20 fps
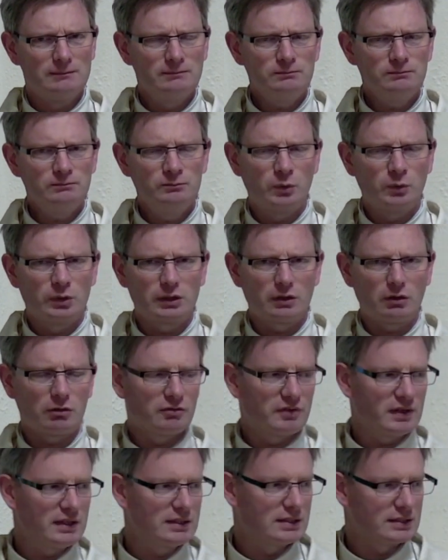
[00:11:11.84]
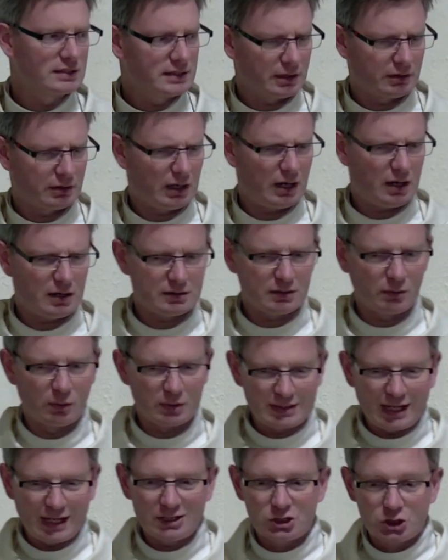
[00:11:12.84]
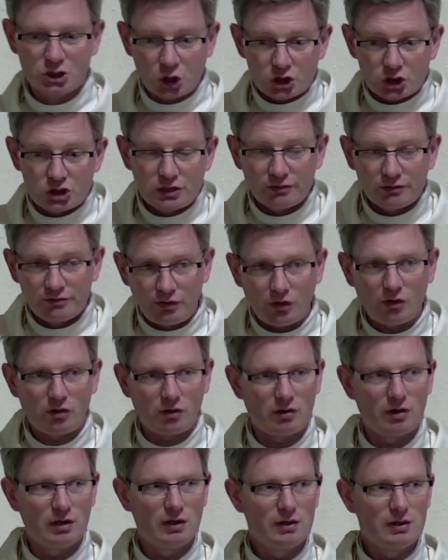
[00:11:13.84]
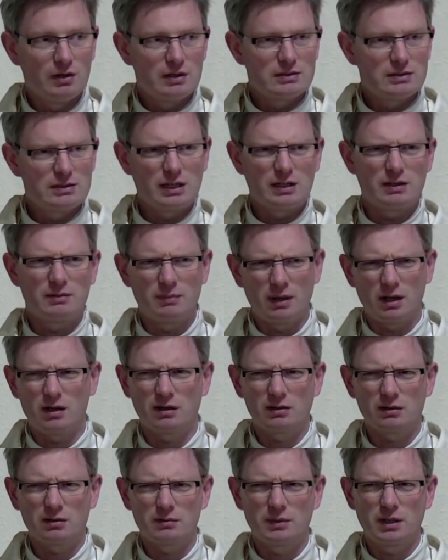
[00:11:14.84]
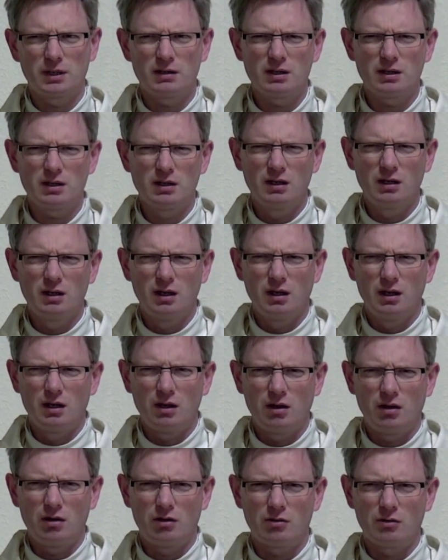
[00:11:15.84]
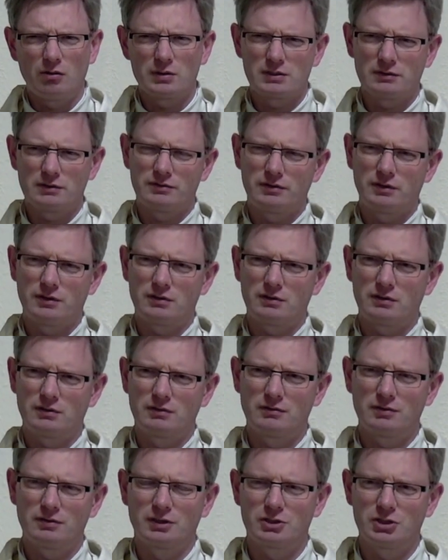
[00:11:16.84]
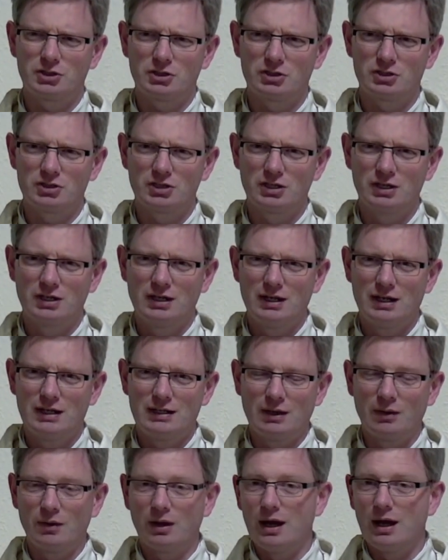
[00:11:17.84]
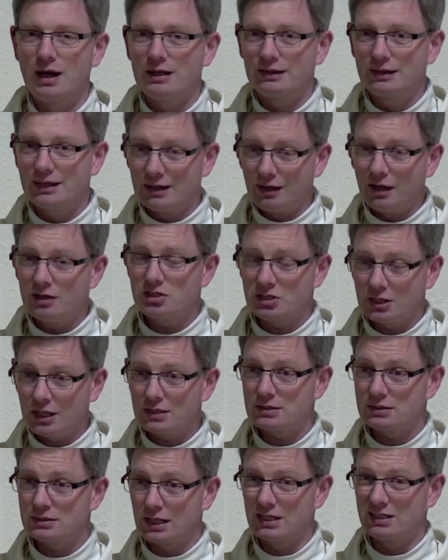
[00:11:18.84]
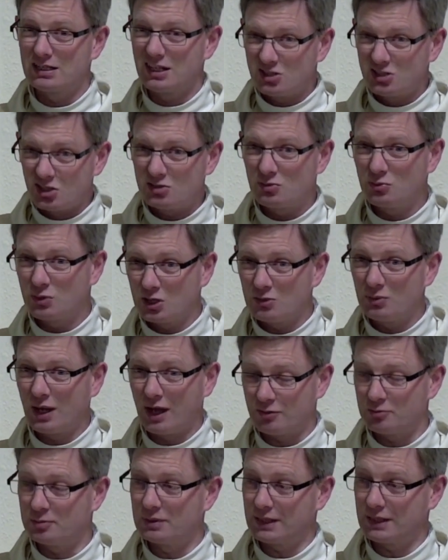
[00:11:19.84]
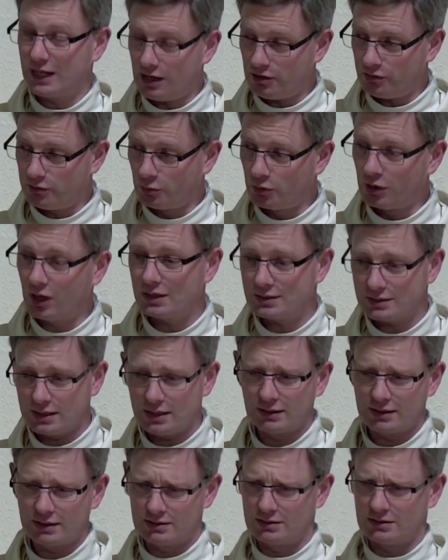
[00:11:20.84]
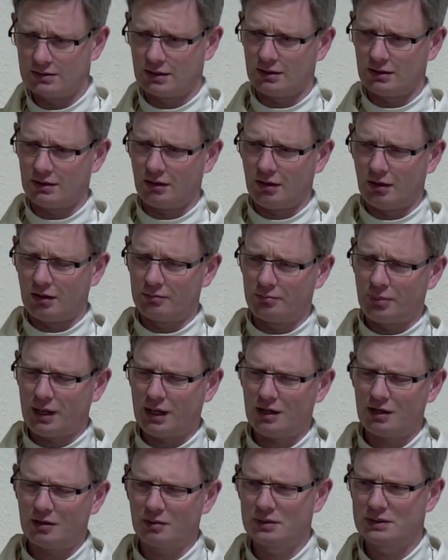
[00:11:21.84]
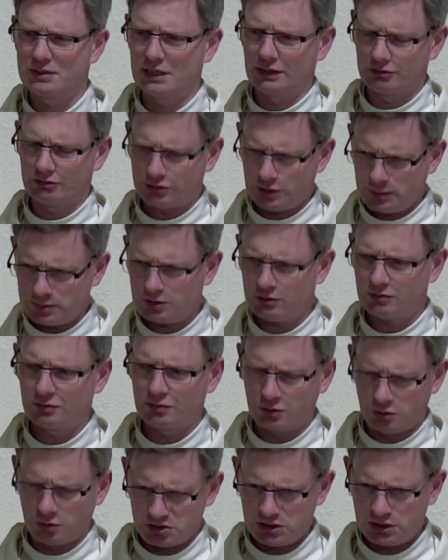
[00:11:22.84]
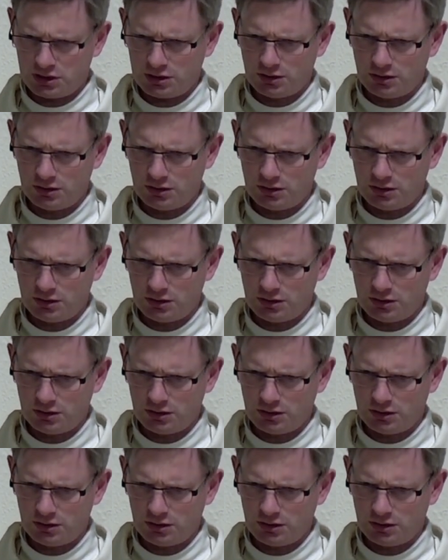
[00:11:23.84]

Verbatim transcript: when the Lord reveals his sacred heart, was that just for St. Margaret Mary, or was it for, for the church? Now, theologically, as I say, it's just we, we have to be careful. We're not saying this is on par with sacred scripture, of course not.